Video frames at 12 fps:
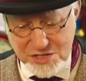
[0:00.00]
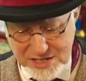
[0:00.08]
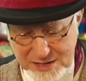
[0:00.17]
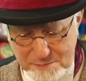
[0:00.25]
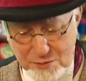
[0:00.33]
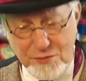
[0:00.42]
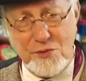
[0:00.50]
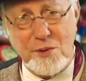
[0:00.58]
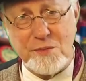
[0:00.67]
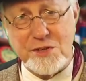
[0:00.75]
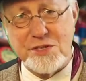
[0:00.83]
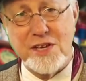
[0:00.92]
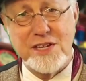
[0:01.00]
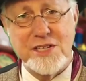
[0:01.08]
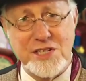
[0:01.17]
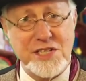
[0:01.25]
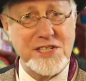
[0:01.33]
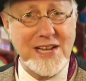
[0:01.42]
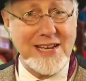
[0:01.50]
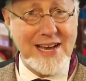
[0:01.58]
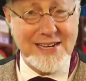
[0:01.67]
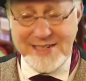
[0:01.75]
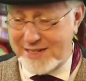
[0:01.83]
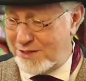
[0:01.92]
did perform this just like I
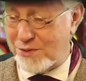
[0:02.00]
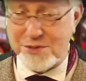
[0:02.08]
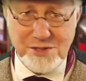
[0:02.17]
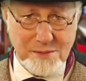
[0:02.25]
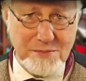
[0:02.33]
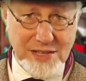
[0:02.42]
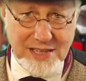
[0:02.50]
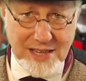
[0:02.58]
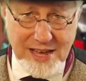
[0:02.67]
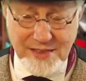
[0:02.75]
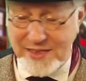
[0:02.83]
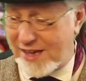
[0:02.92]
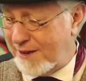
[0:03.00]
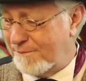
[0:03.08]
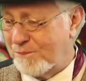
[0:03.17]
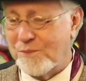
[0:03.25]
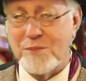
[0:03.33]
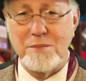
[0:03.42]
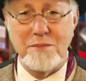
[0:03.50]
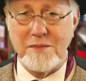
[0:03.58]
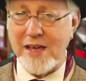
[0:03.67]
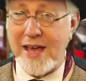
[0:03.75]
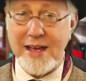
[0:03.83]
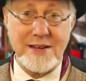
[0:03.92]
did, or something like that.
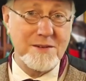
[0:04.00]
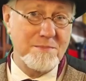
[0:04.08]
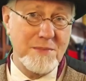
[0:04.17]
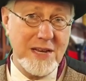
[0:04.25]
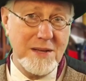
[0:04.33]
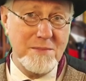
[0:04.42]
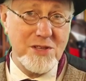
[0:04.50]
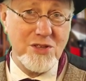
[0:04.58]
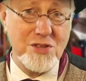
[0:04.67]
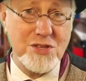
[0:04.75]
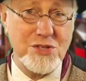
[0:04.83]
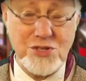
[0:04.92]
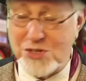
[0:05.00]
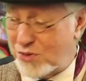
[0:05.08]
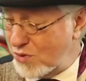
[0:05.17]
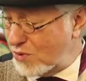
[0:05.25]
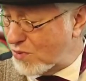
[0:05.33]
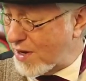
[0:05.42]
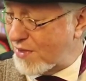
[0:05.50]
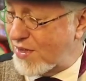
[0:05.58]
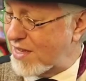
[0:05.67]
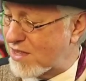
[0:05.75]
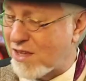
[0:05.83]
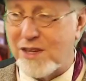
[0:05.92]
And many magicians still do. I
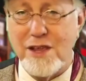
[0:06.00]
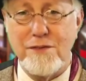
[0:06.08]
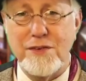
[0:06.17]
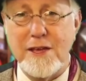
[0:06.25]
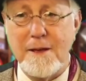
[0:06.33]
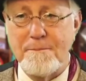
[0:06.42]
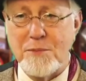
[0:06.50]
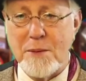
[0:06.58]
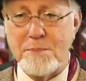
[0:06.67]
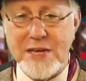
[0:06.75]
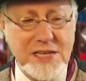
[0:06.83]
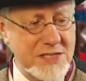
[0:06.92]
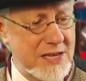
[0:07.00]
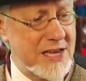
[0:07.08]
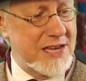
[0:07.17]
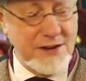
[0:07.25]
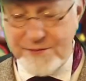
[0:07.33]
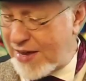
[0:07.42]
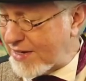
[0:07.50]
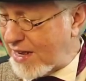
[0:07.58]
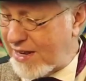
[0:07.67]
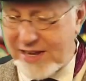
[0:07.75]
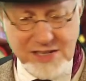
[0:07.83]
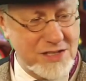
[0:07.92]
think it's a lovely piece. In fact, I
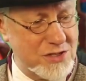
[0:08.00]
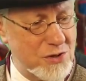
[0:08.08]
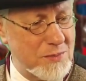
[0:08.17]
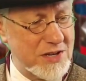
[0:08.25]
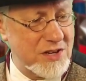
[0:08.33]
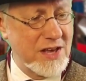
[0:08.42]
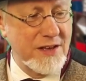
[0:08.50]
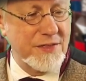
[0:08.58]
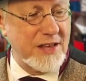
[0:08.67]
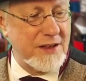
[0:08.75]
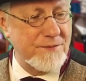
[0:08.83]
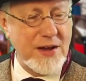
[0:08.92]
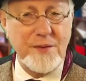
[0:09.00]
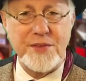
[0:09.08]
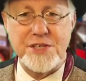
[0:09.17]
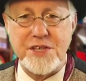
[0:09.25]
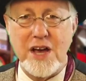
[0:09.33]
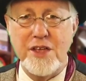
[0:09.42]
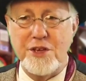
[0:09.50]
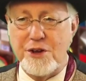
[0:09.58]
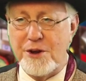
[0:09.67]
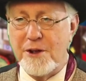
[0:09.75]
liked it so much that I found this other